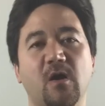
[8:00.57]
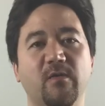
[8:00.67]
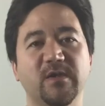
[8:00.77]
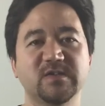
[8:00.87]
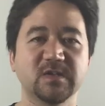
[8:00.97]

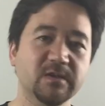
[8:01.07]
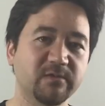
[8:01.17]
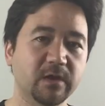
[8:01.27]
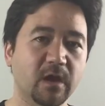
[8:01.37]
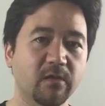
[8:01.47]
on their
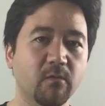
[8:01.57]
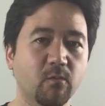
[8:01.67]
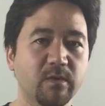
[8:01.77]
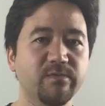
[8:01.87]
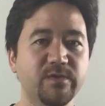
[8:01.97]
significant other
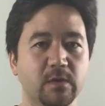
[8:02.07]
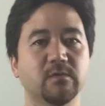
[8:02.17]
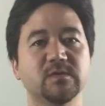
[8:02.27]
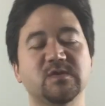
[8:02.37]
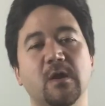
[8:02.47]
with
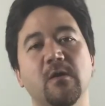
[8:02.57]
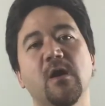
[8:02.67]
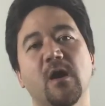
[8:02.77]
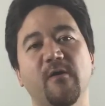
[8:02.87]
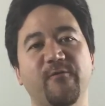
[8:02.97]
you. So
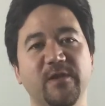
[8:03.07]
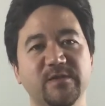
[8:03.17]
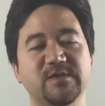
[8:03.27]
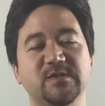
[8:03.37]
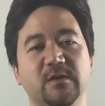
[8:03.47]
hopefully
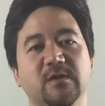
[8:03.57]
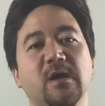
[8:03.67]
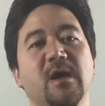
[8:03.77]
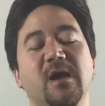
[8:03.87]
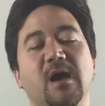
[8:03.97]
this is going to